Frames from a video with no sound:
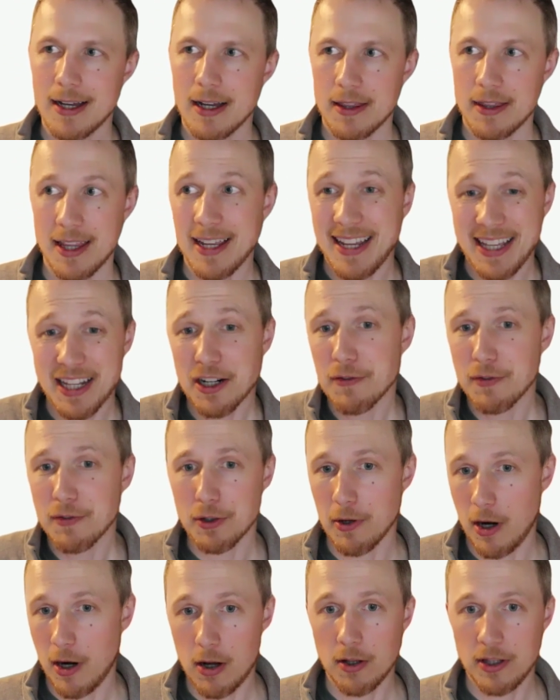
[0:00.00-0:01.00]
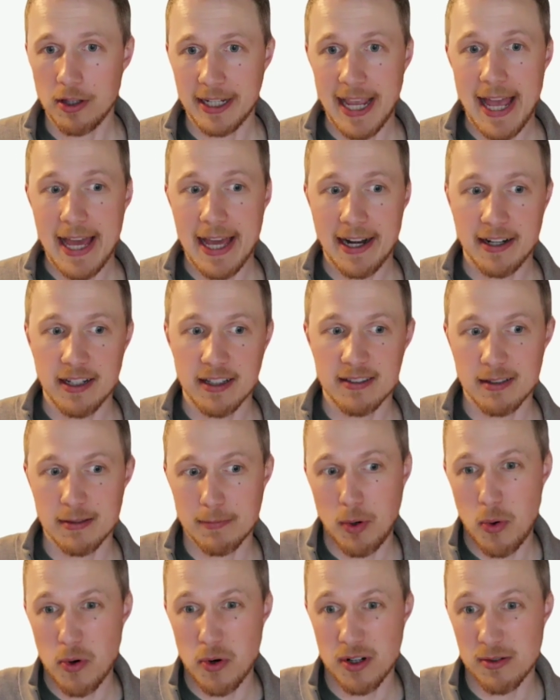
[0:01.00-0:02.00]
they interviewed all the candidates and
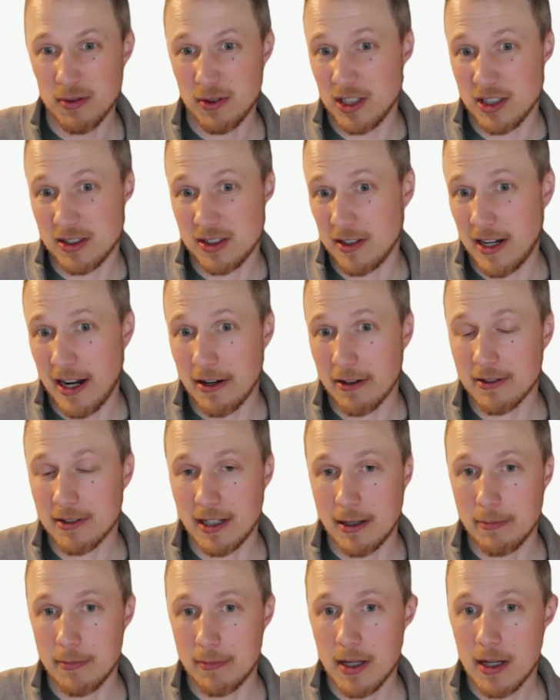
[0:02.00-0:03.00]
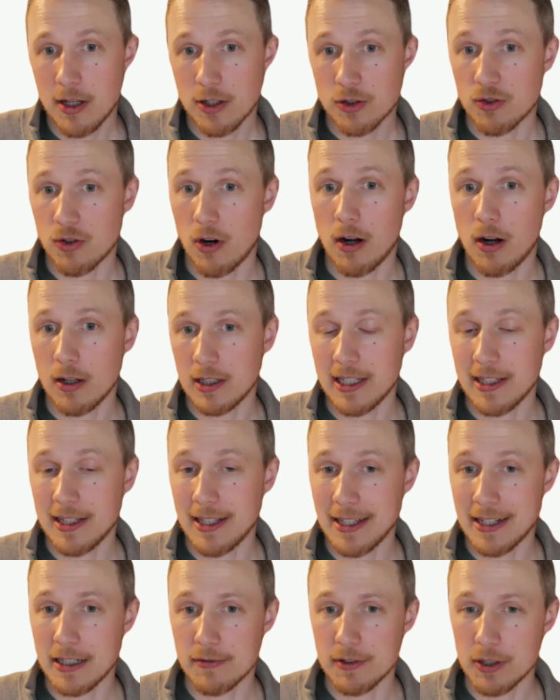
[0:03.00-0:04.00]
Porter really stood out to them strongly in the
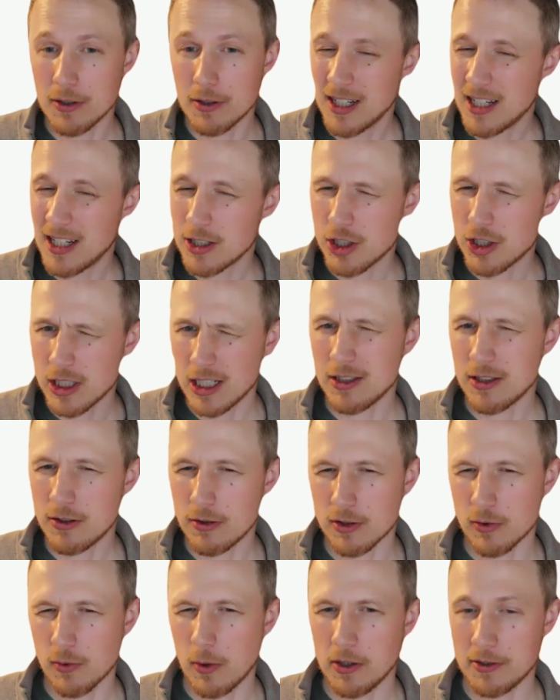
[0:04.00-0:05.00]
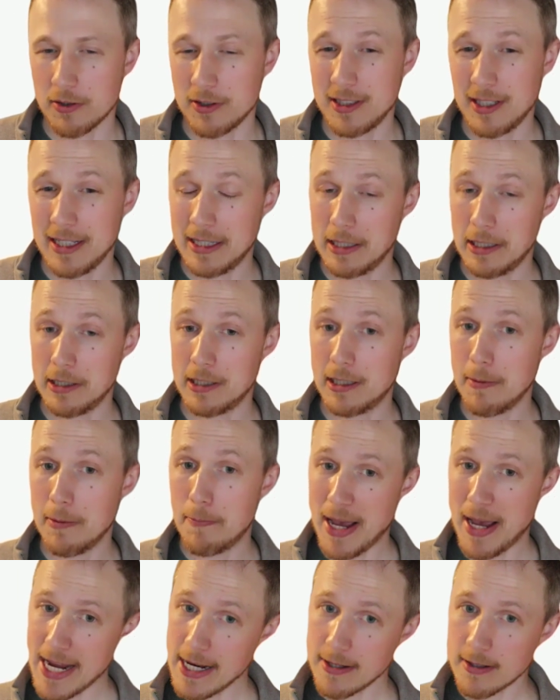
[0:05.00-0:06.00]
interview. She didn't do as well in the
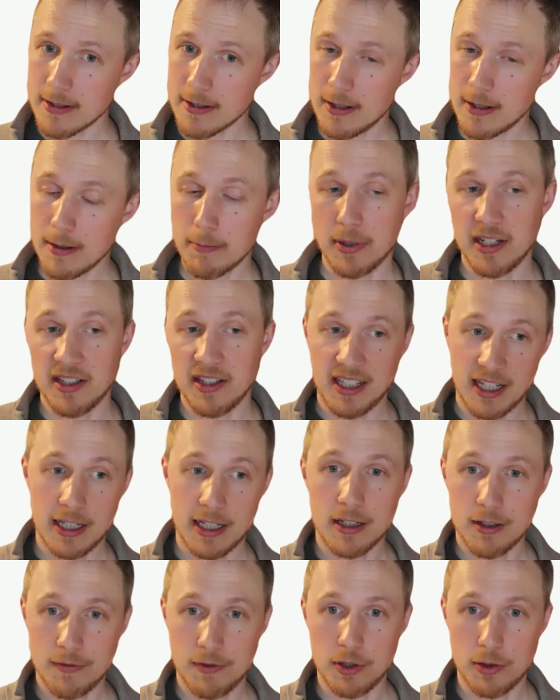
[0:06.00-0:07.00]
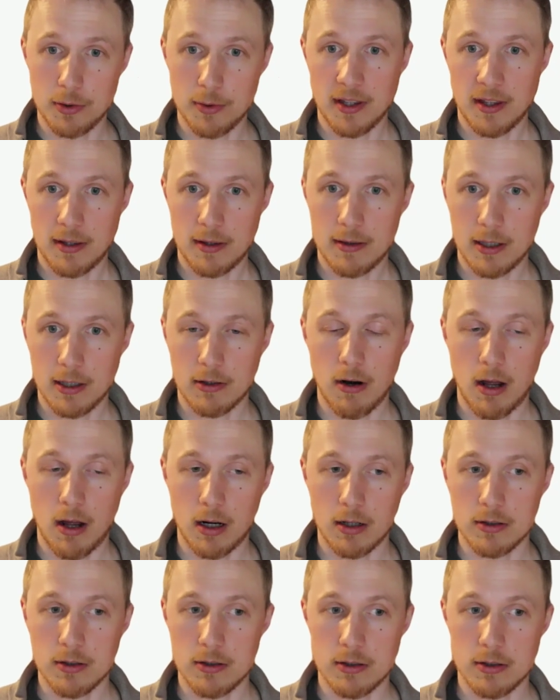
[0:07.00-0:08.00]
debate, but in the interview with the
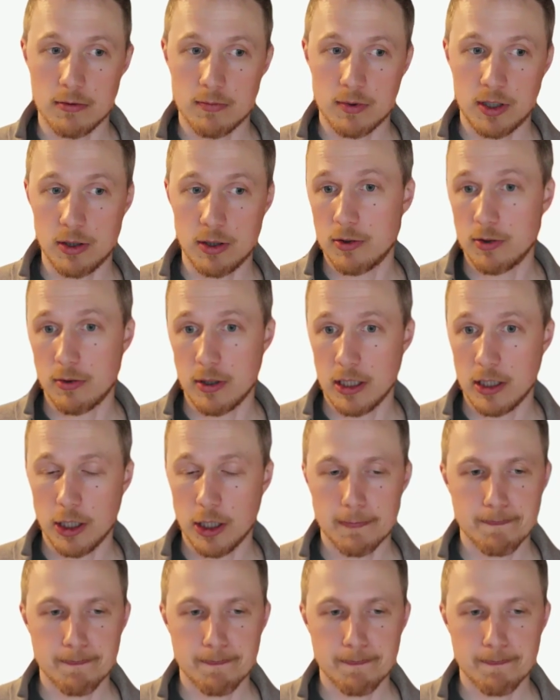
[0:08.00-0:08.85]
Chronicle, she was really good.